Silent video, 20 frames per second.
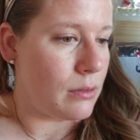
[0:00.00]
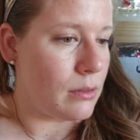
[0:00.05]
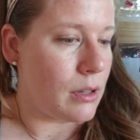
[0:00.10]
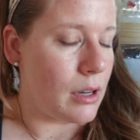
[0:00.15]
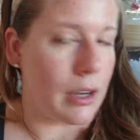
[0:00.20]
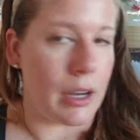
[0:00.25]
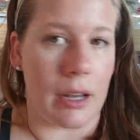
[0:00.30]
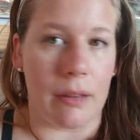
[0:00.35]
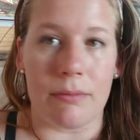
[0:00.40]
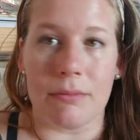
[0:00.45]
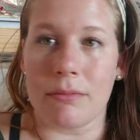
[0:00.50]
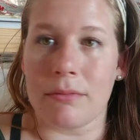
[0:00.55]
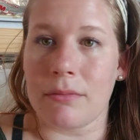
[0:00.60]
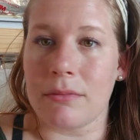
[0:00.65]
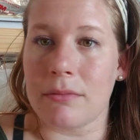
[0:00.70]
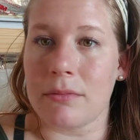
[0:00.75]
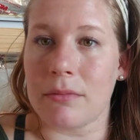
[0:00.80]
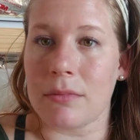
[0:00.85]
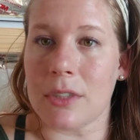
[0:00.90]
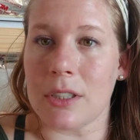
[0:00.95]
okay,
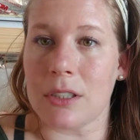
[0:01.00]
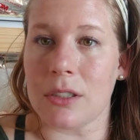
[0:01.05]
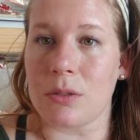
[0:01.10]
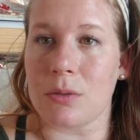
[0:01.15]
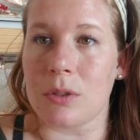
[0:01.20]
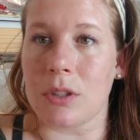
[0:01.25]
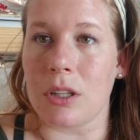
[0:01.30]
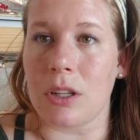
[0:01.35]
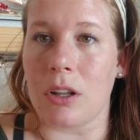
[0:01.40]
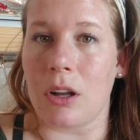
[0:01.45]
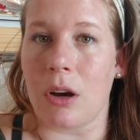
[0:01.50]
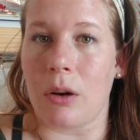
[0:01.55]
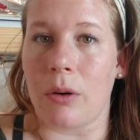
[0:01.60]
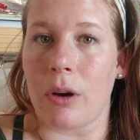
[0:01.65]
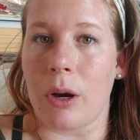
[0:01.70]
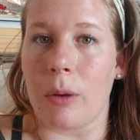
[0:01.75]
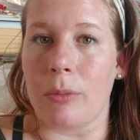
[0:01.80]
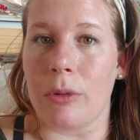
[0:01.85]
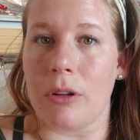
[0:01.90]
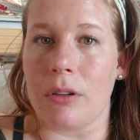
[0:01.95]
this is a really long
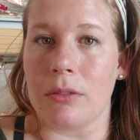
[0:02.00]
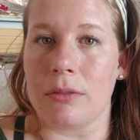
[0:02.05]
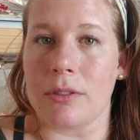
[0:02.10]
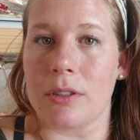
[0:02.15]
ramble,